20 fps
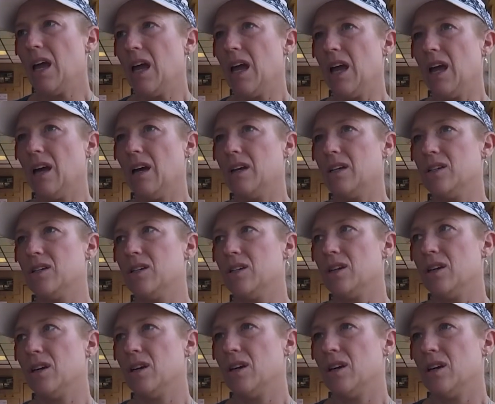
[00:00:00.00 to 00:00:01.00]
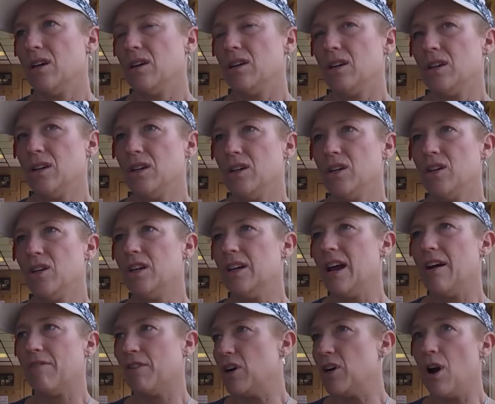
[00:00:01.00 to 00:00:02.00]
And you
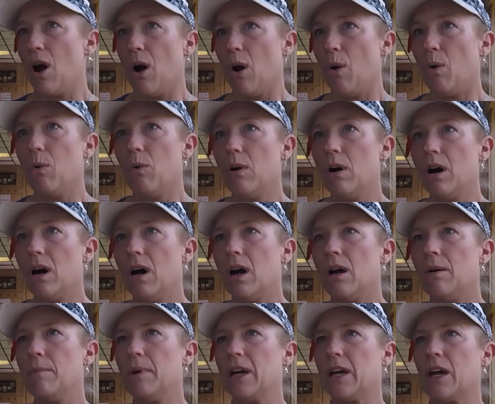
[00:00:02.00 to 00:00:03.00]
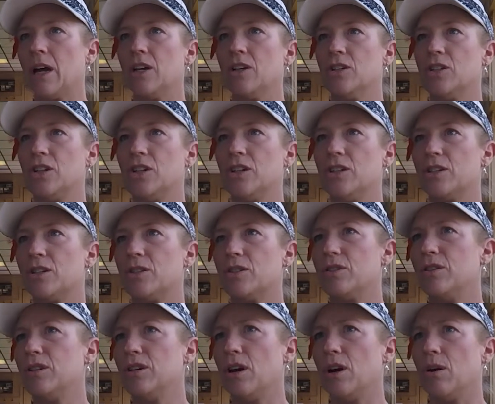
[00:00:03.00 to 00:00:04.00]
never know. Because
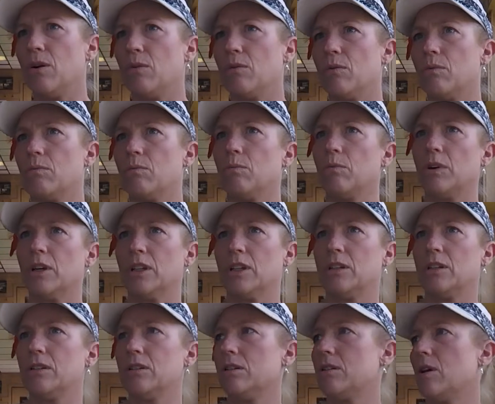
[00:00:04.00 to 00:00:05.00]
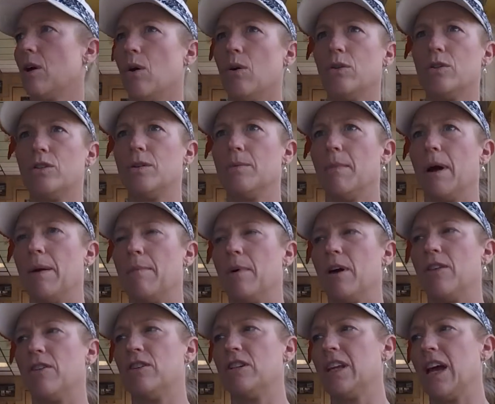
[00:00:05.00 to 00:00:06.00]
she's, would go to my
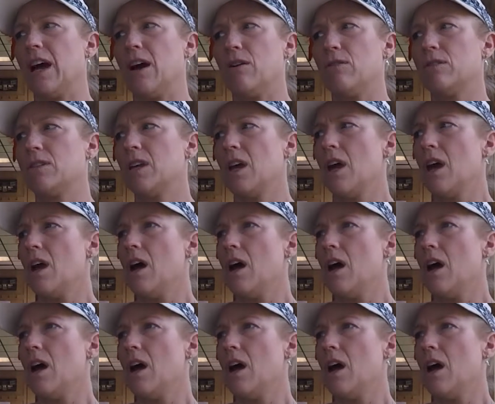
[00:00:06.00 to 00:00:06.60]
mother's house